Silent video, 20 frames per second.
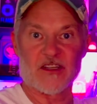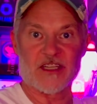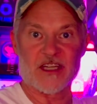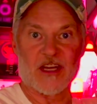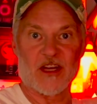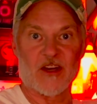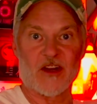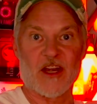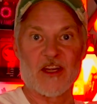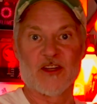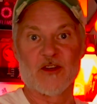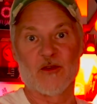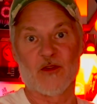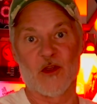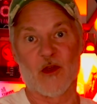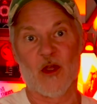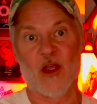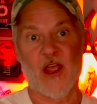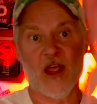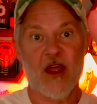here. I do
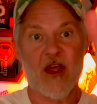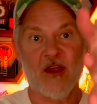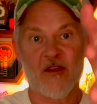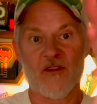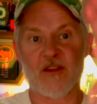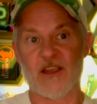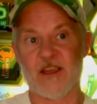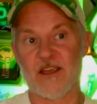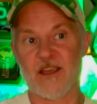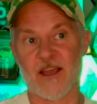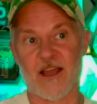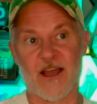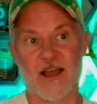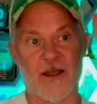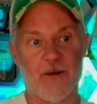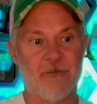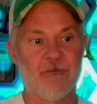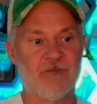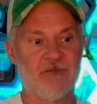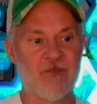the
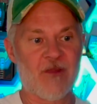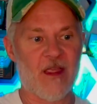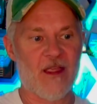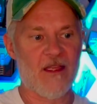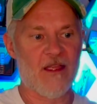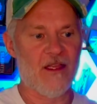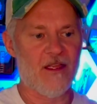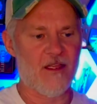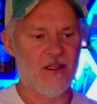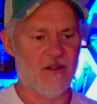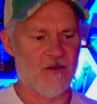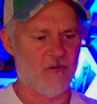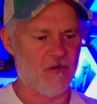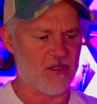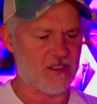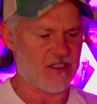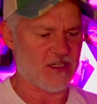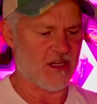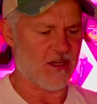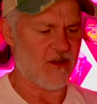
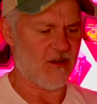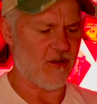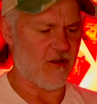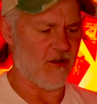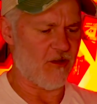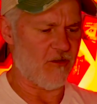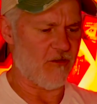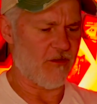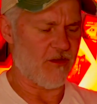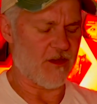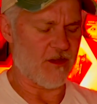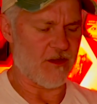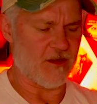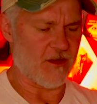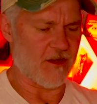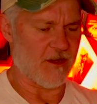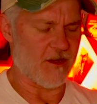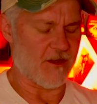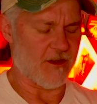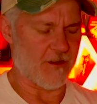what's it called?
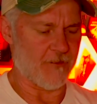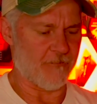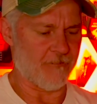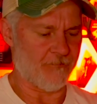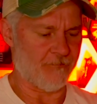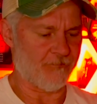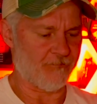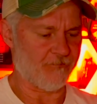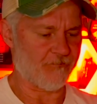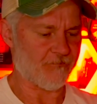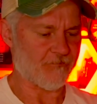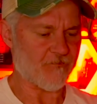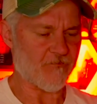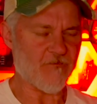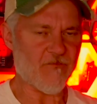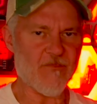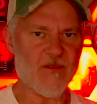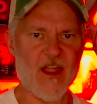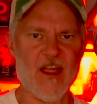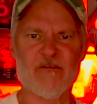
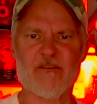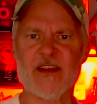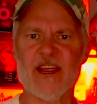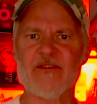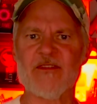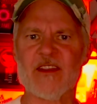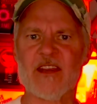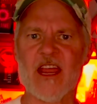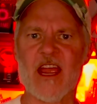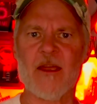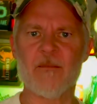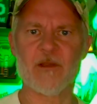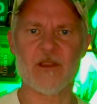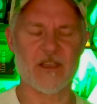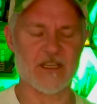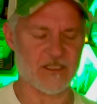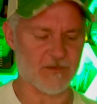I forget the name of this,